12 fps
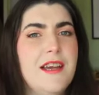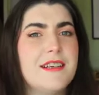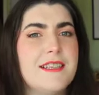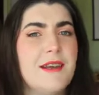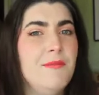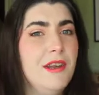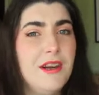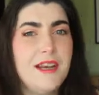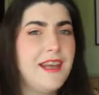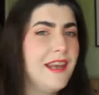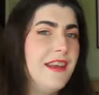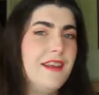because I'm
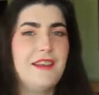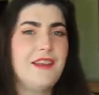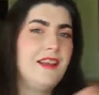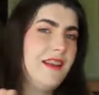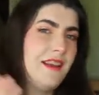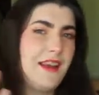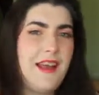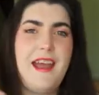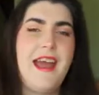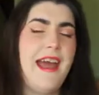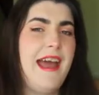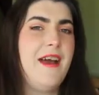learning
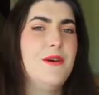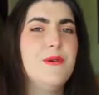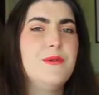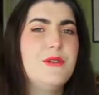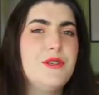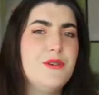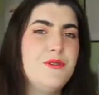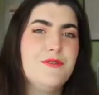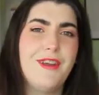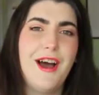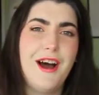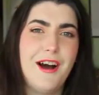how to
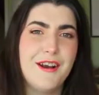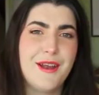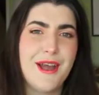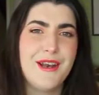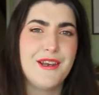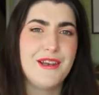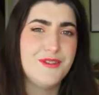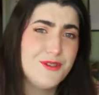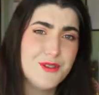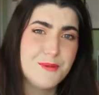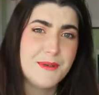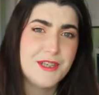vlog and
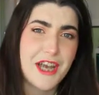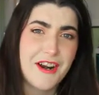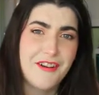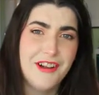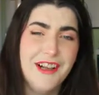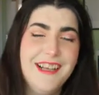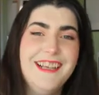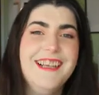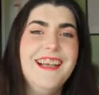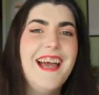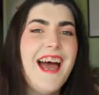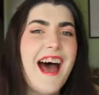YouTube in general,
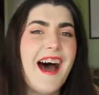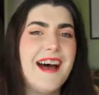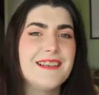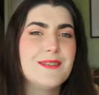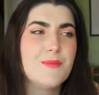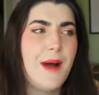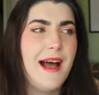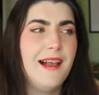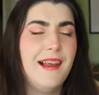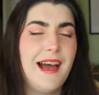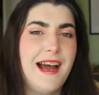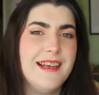as
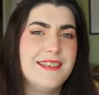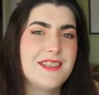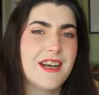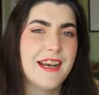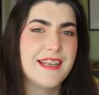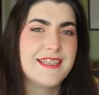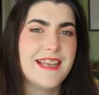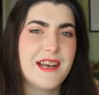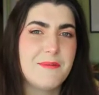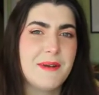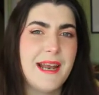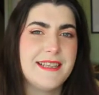well as trying to set
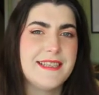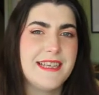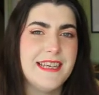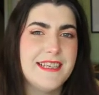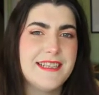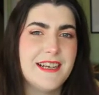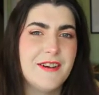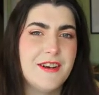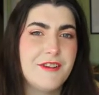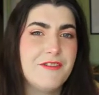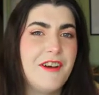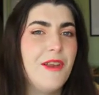up an Etsy. So
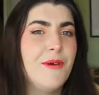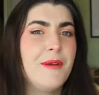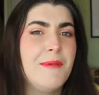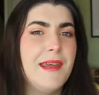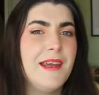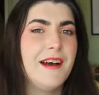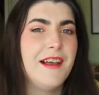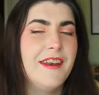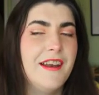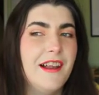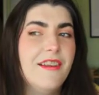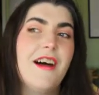you're following me
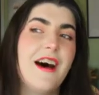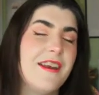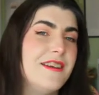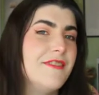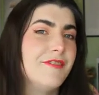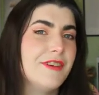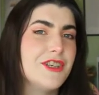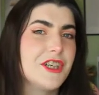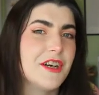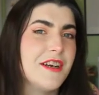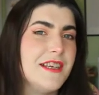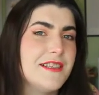on a lot of different
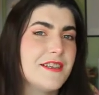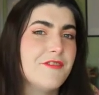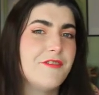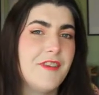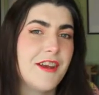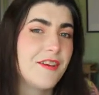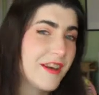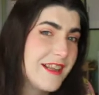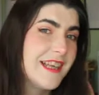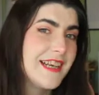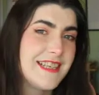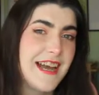journeys of figuring
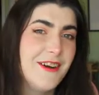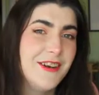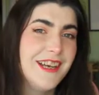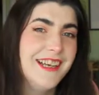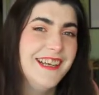things out.